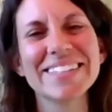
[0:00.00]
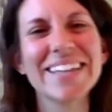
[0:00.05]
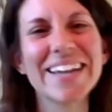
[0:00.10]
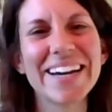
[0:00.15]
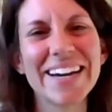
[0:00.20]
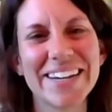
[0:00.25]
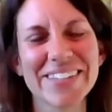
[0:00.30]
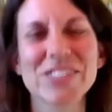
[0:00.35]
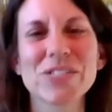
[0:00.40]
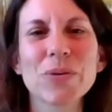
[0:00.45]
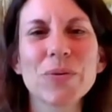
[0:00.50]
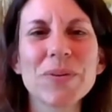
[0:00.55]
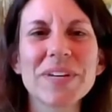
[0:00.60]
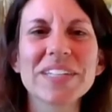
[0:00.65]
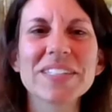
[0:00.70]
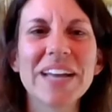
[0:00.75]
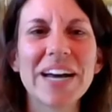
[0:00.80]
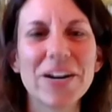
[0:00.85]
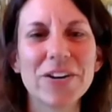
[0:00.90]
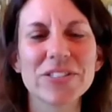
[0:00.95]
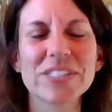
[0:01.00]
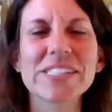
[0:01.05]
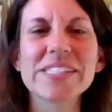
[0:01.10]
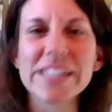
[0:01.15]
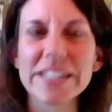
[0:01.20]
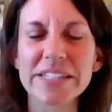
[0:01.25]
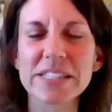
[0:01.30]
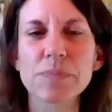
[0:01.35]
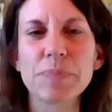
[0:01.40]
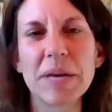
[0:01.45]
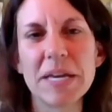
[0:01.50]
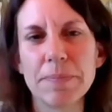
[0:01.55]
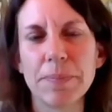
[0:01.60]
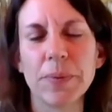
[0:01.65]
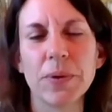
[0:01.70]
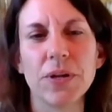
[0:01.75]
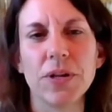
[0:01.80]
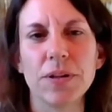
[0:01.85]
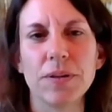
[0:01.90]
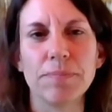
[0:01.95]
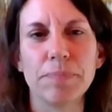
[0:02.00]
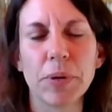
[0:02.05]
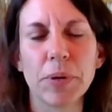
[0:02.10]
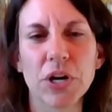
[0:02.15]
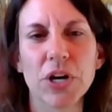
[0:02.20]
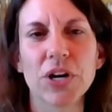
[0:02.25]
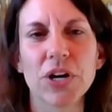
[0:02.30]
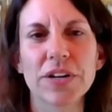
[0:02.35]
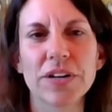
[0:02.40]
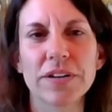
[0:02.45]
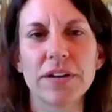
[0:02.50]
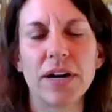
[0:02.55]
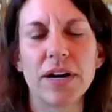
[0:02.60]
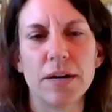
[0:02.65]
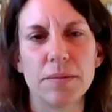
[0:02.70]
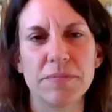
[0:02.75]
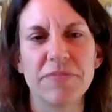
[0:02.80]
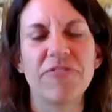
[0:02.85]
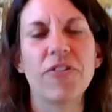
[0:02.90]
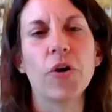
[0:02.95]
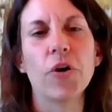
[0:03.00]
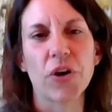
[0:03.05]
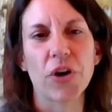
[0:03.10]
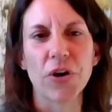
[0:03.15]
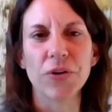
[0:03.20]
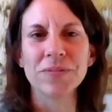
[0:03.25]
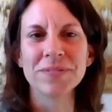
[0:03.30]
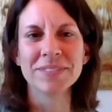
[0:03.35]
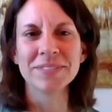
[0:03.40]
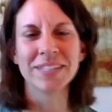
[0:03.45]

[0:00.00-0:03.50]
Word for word: yeah, so we allowed six people per um, photo.